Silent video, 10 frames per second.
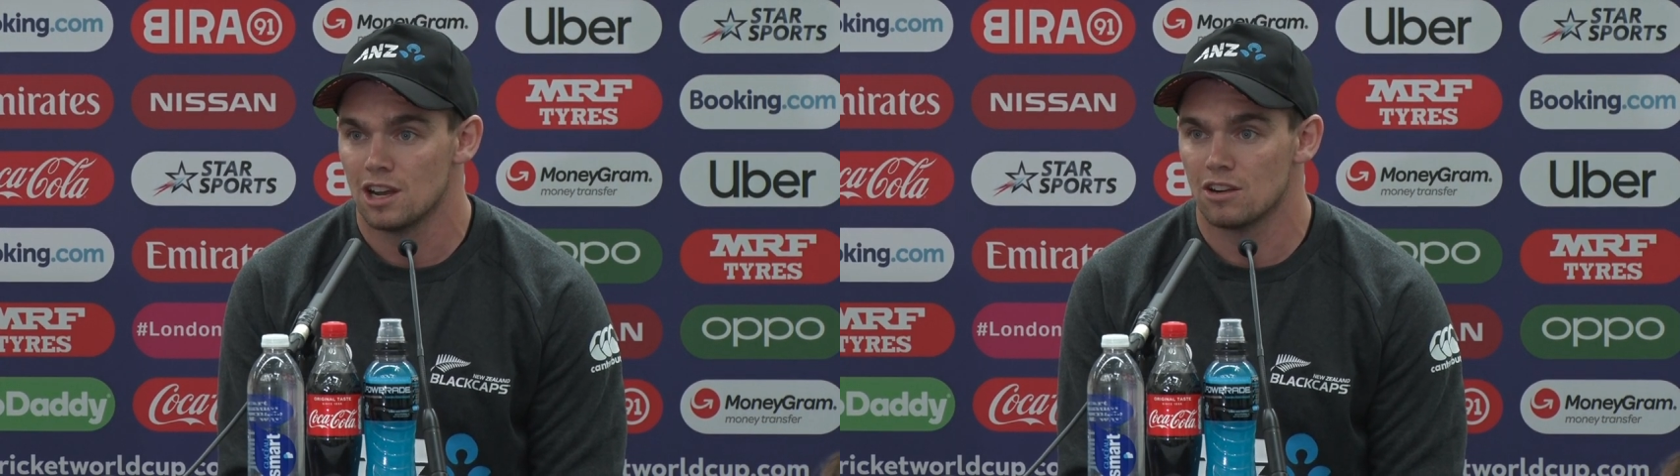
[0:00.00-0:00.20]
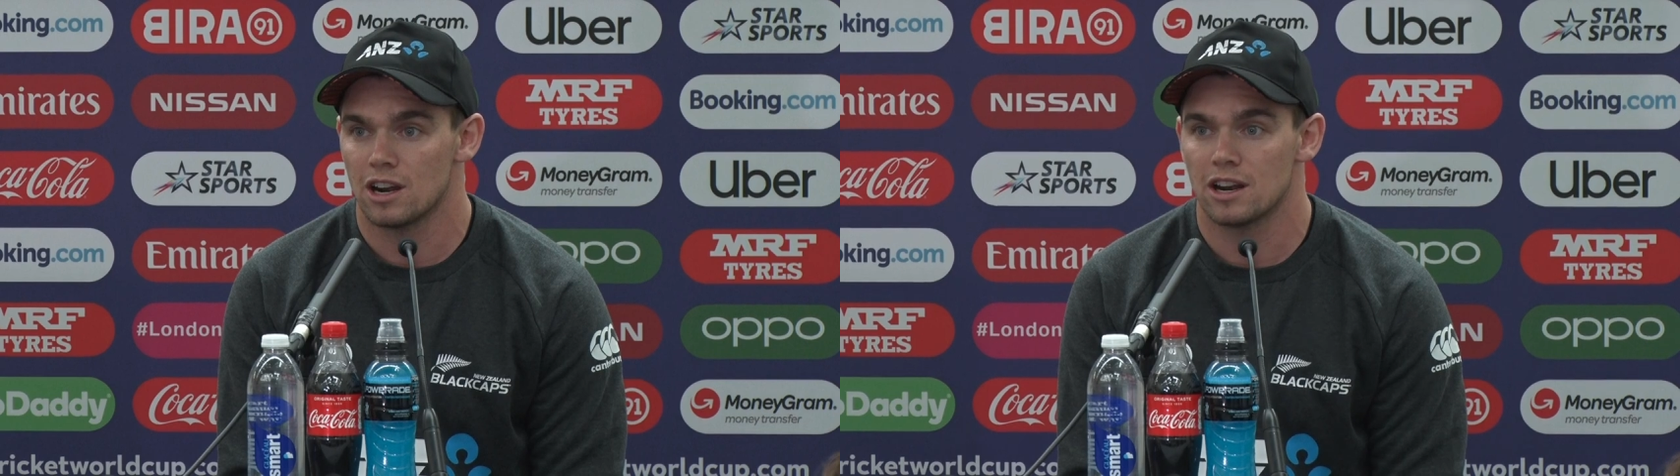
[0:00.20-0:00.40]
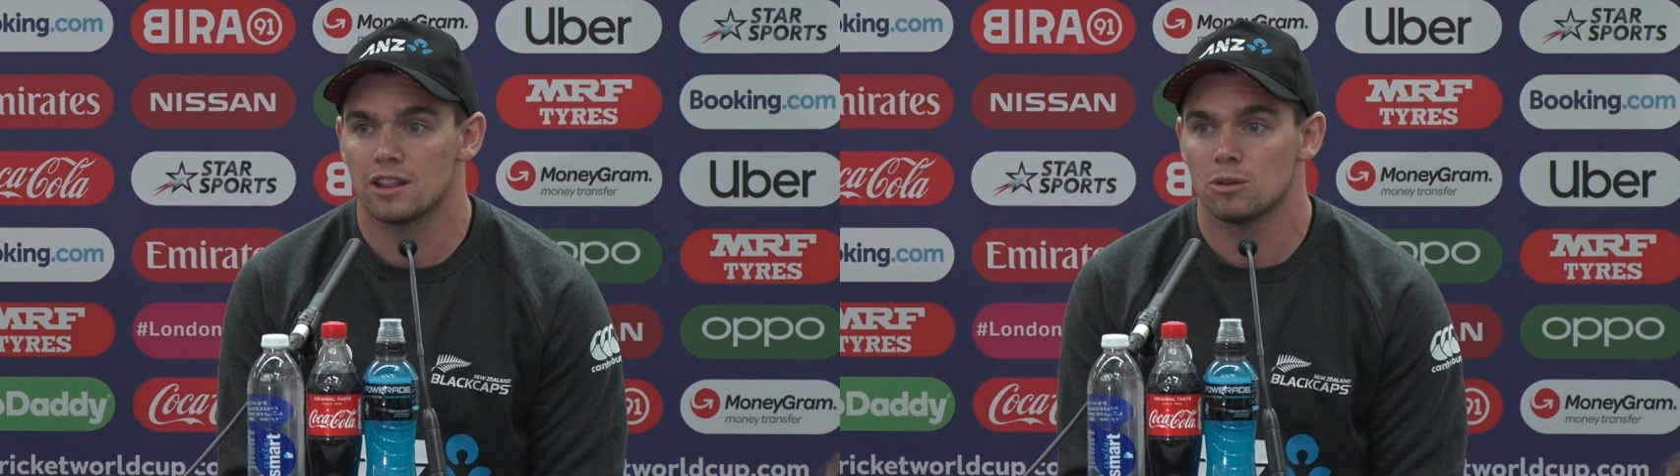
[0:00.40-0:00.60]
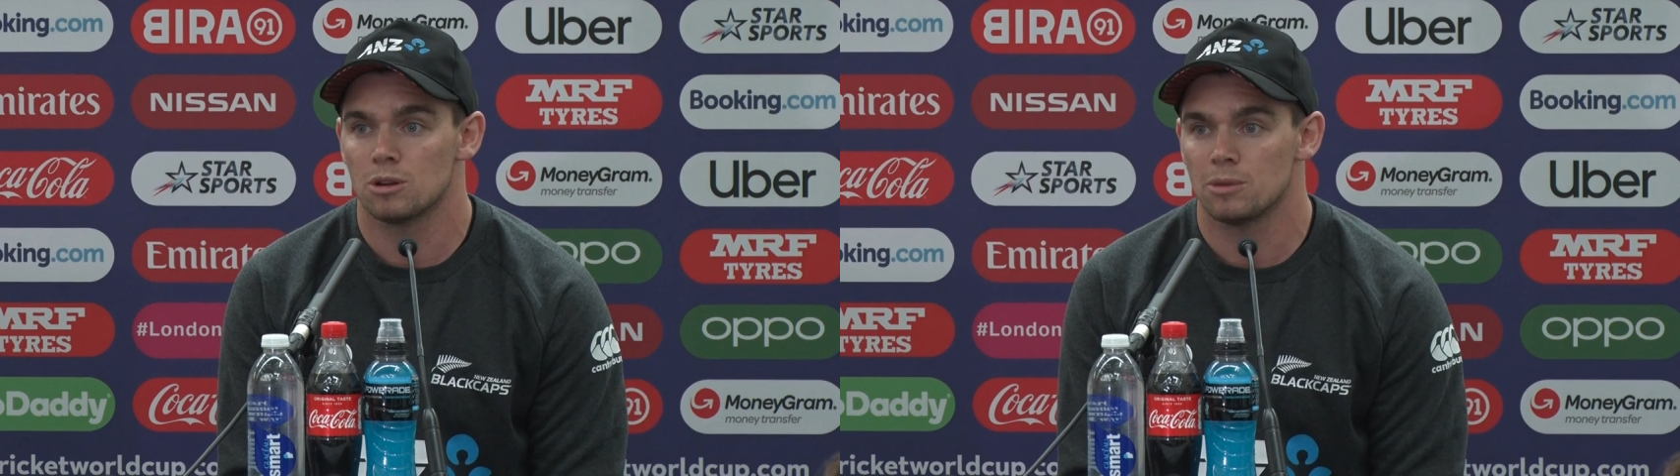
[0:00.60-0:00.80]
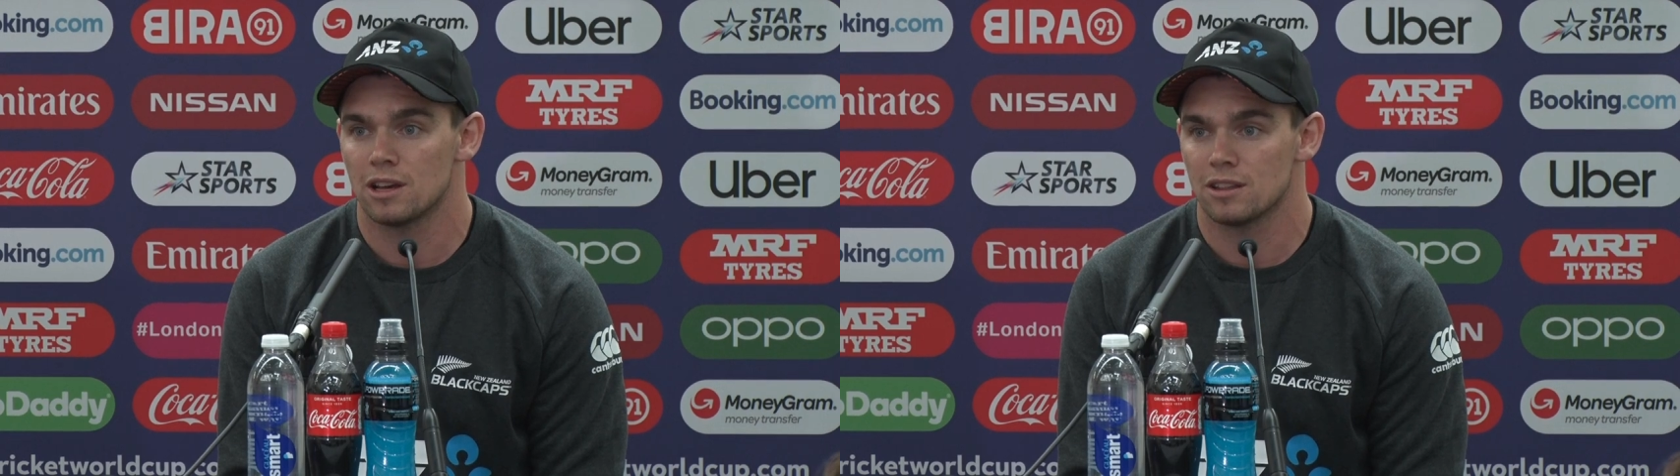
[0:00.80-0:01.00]
around how they
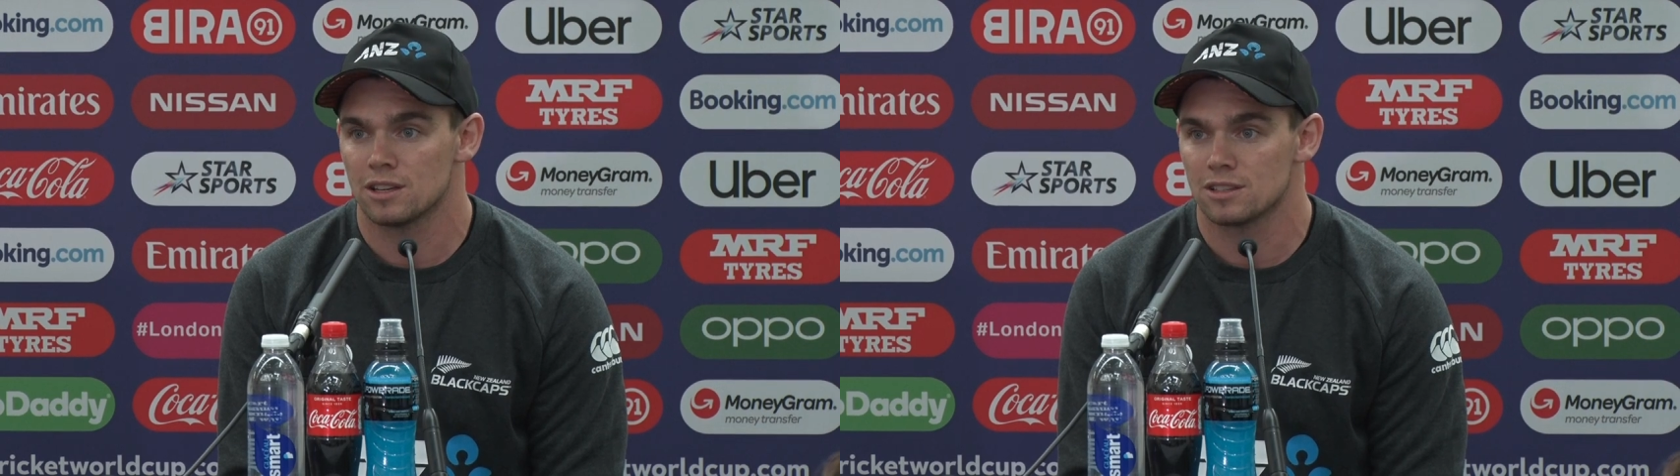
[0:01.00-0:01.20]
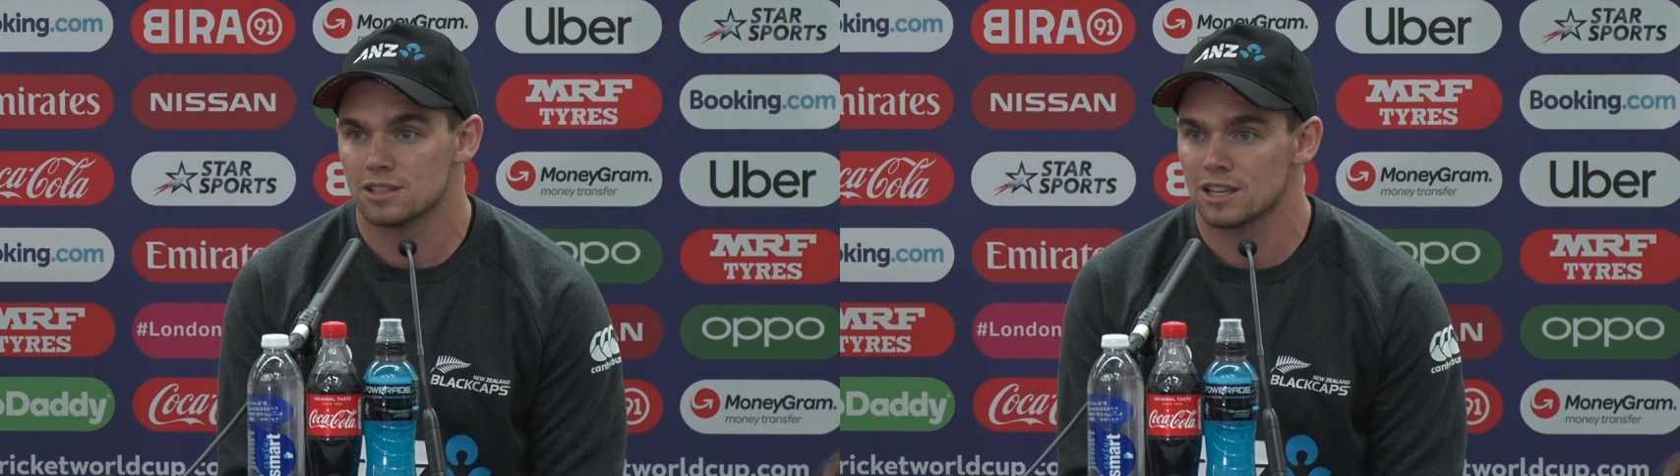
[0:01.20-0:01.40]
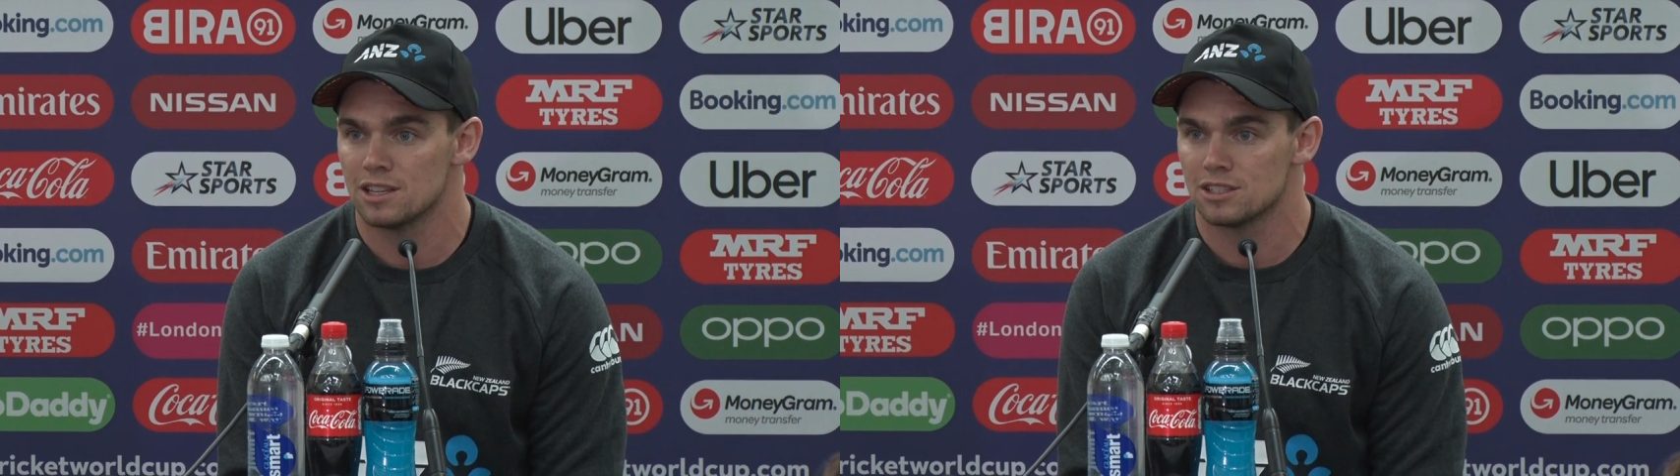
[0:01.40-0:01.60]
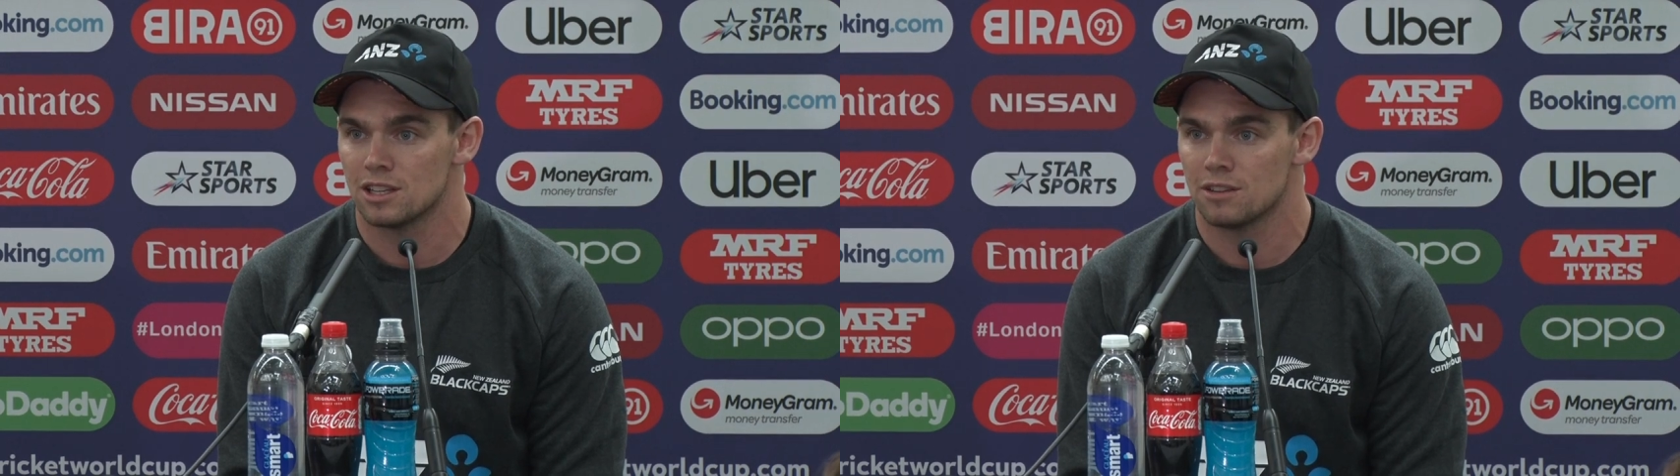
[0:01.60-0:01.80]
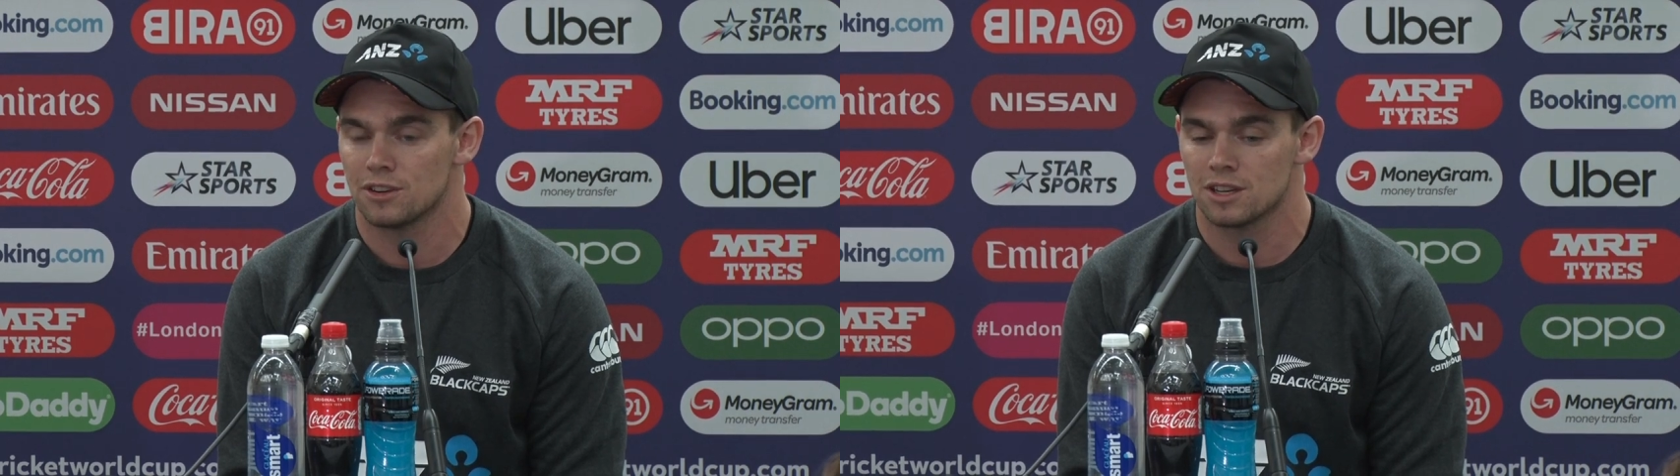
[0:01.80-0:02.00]
went about things against
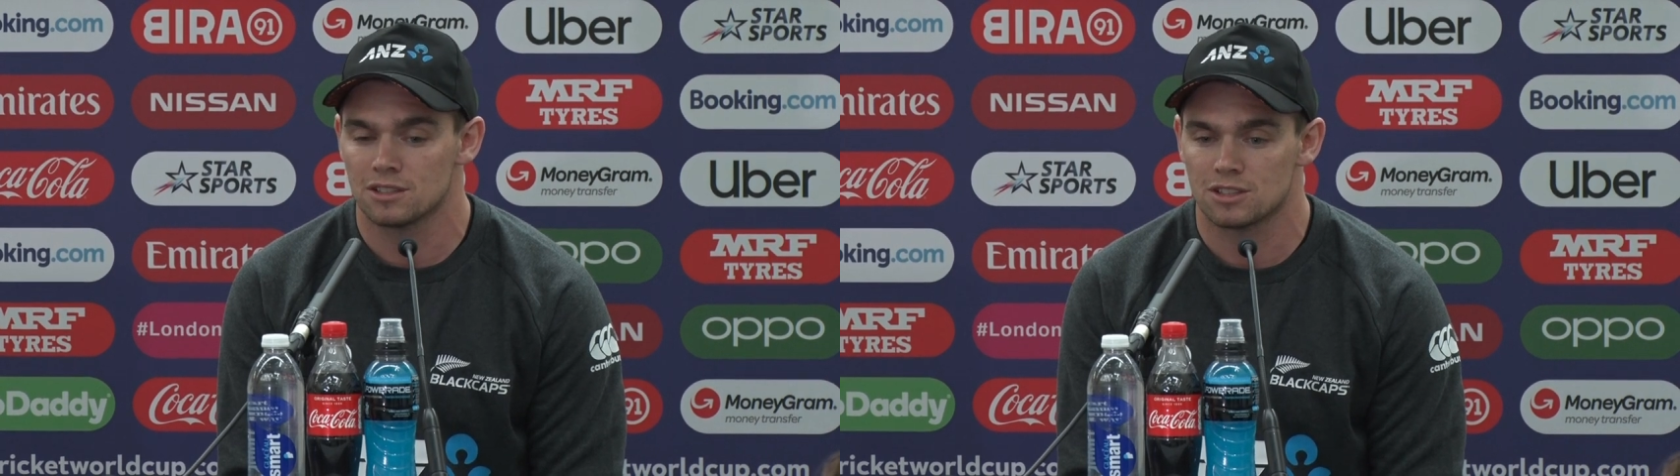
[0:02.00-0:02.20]
South Africa.